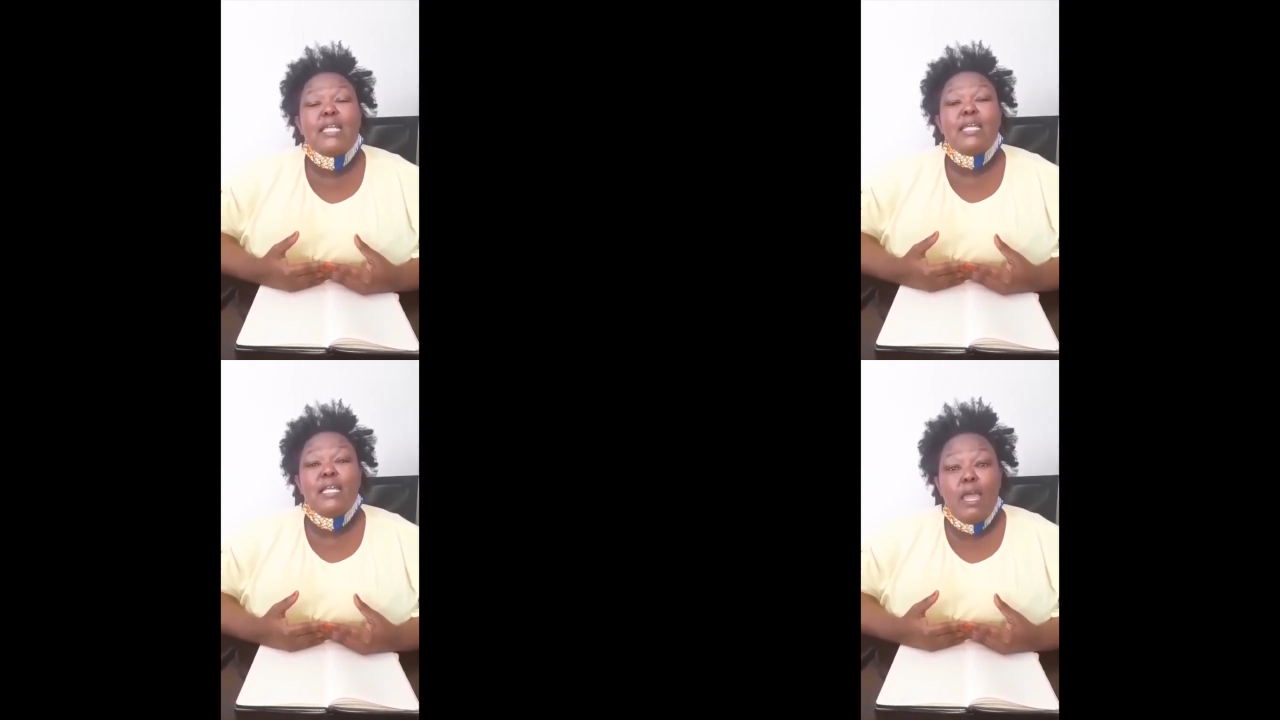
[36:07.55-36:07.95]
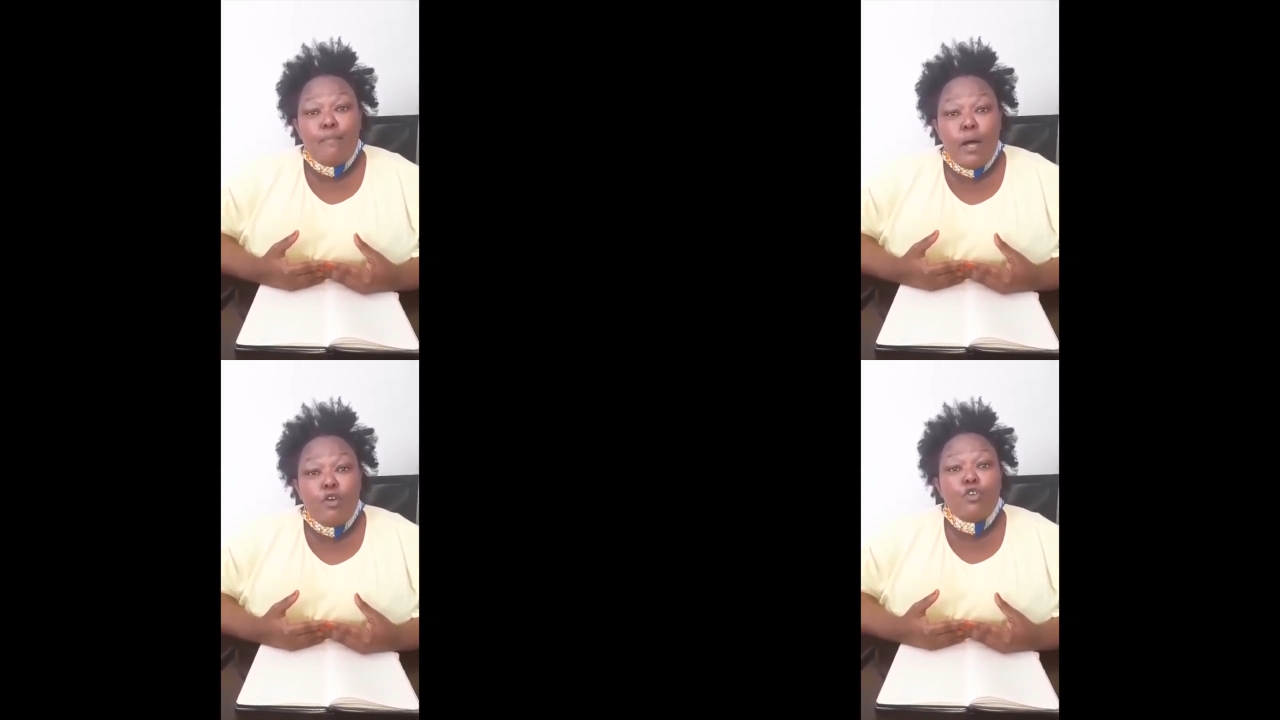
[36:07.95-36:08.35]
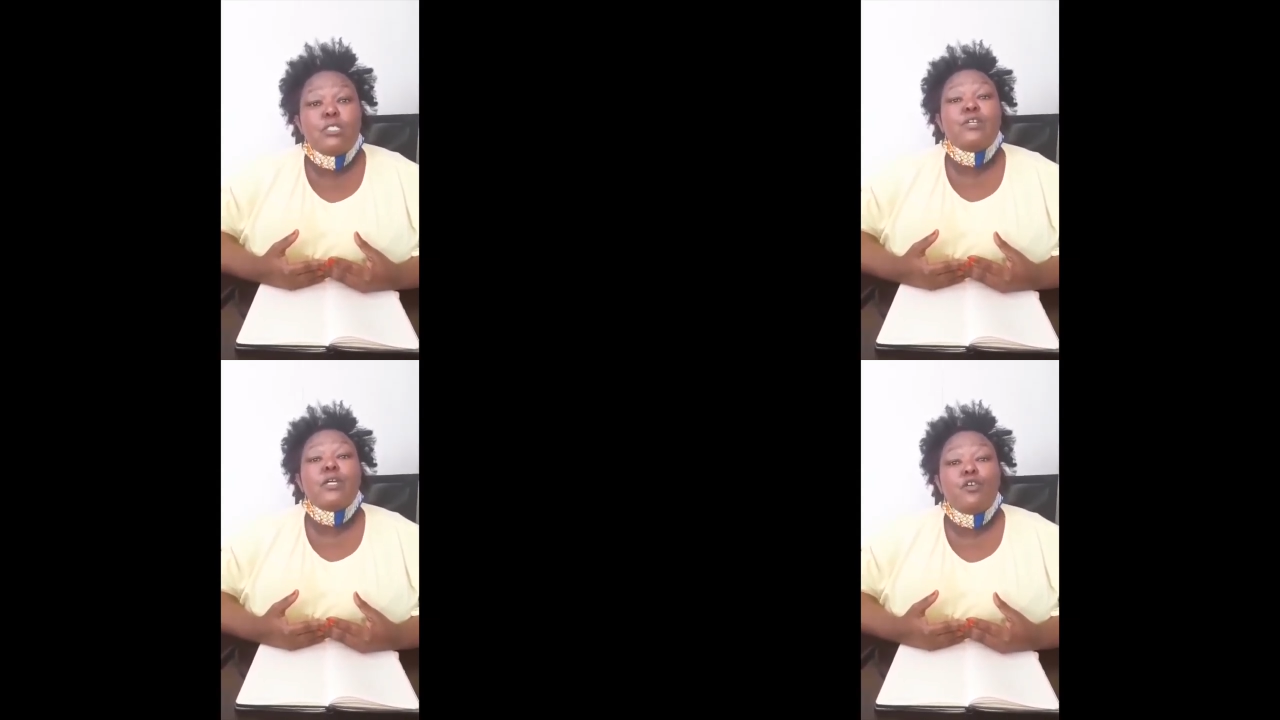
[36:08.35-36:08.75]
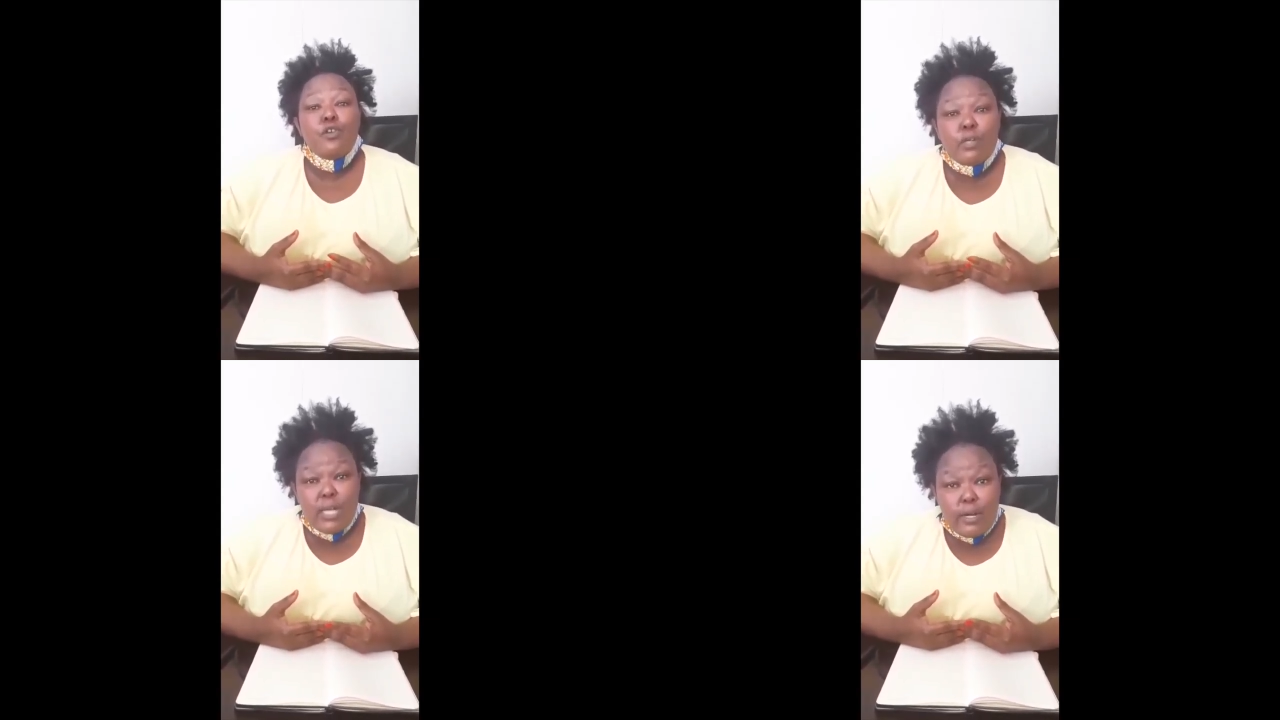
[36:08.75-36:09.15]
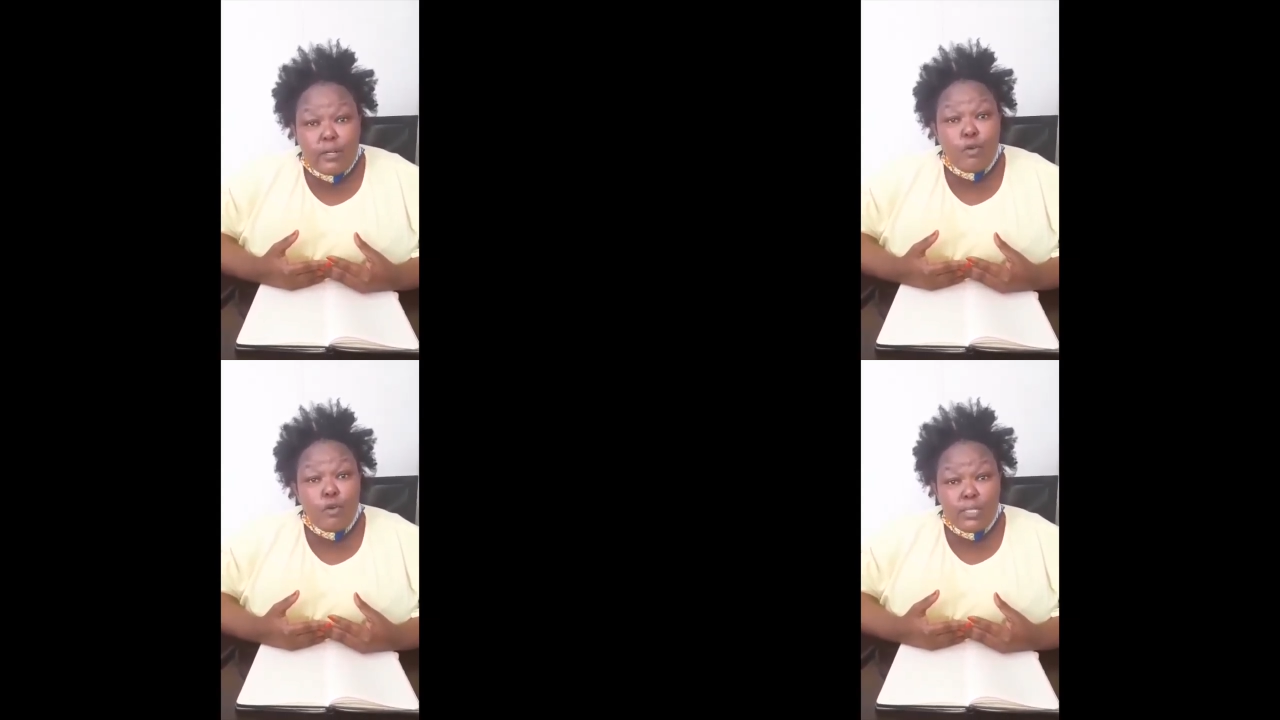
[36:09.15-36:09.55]
the labor laws
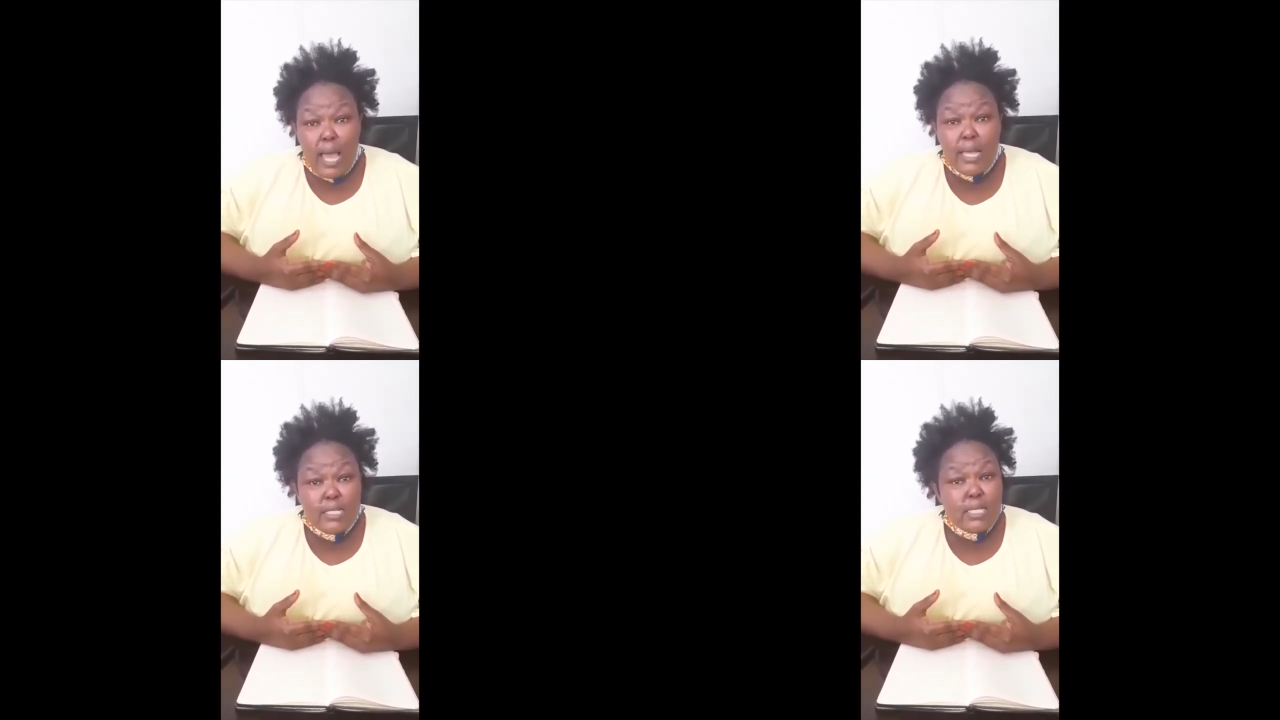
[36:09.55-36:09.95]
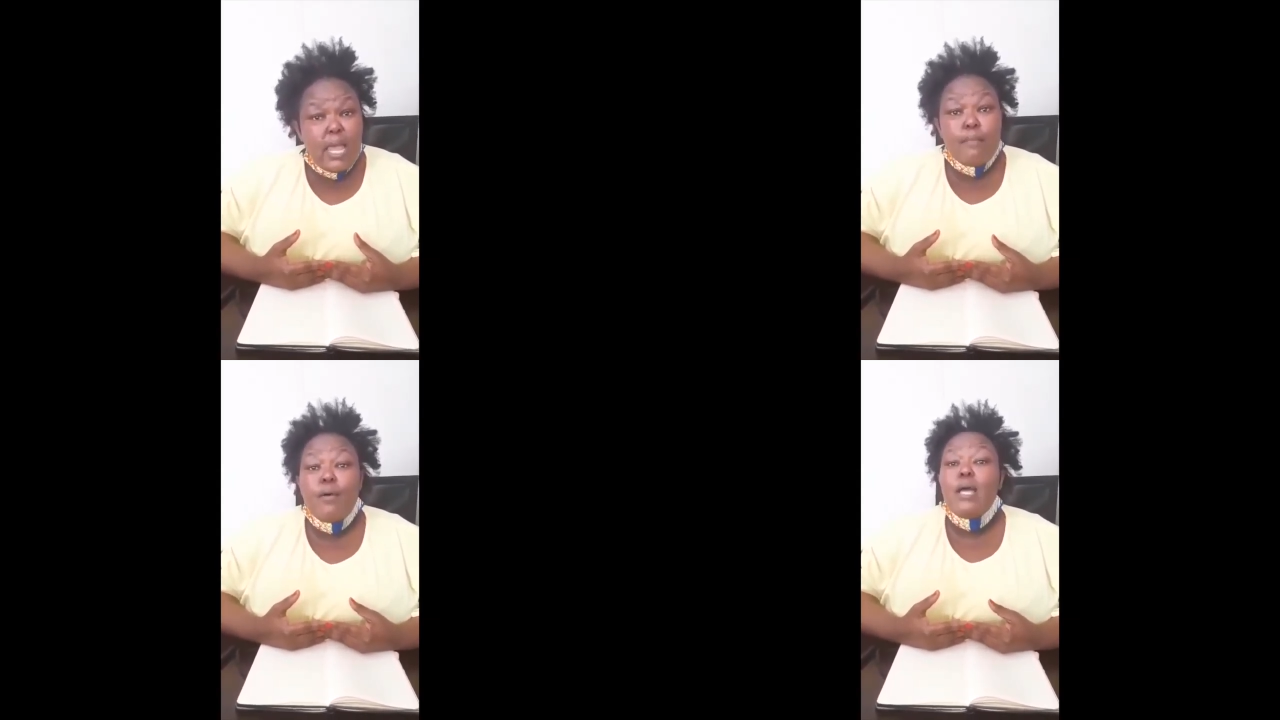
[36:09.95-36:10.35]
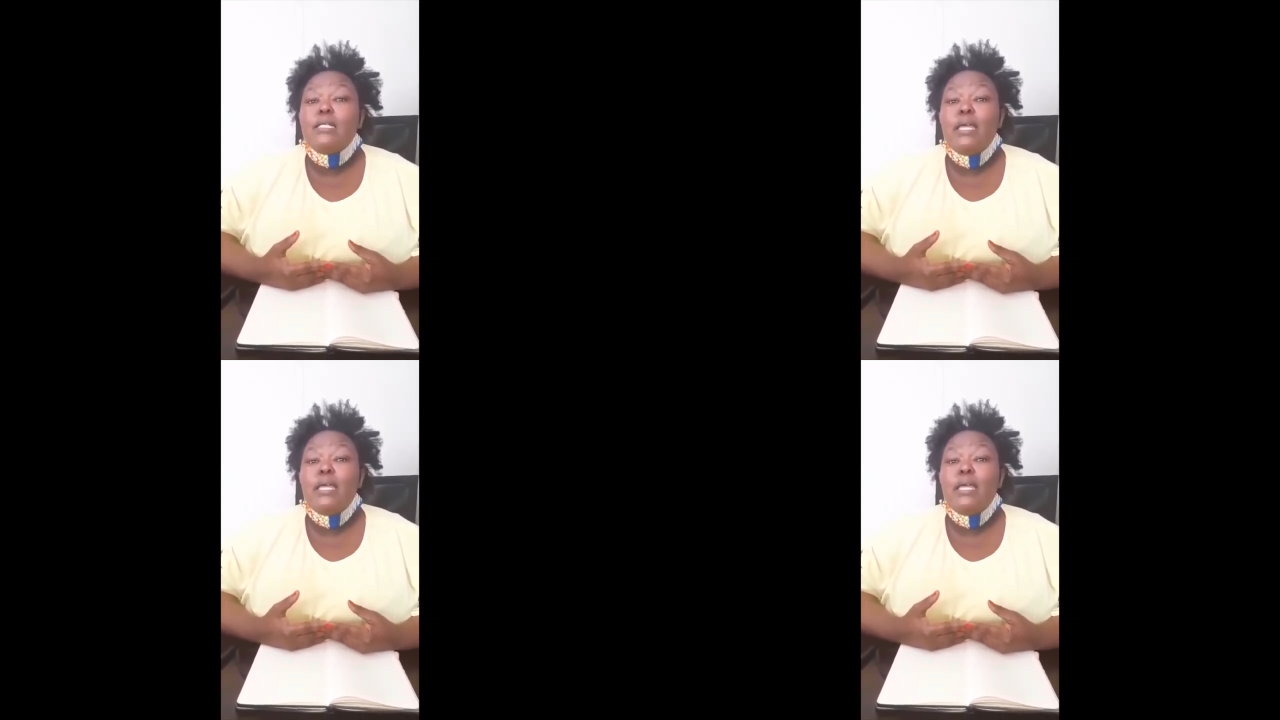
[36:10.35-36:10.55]
recognize them,